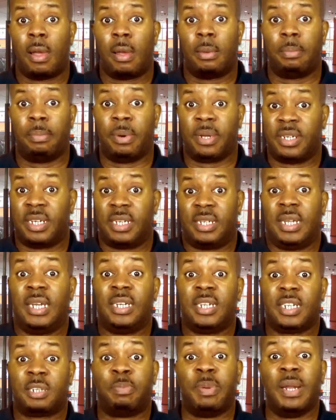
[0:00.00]
but they
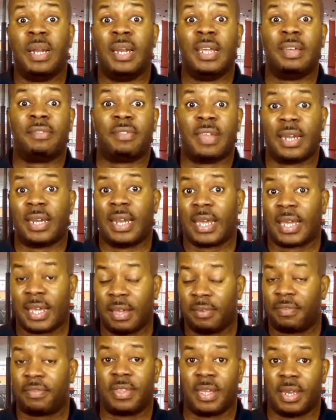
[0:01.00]
just believe that their
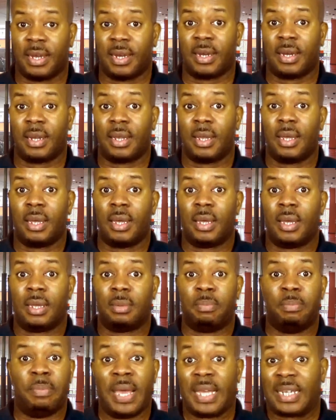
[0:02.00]
gifting
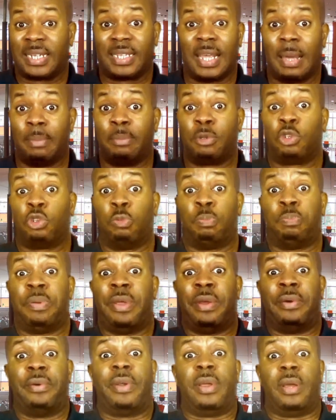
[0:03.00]
makes them
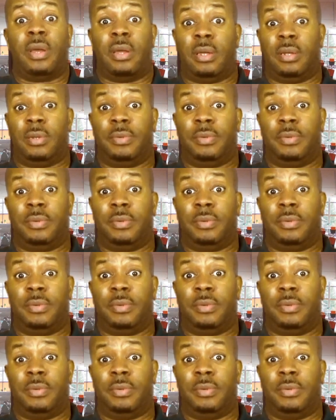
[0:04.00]
superior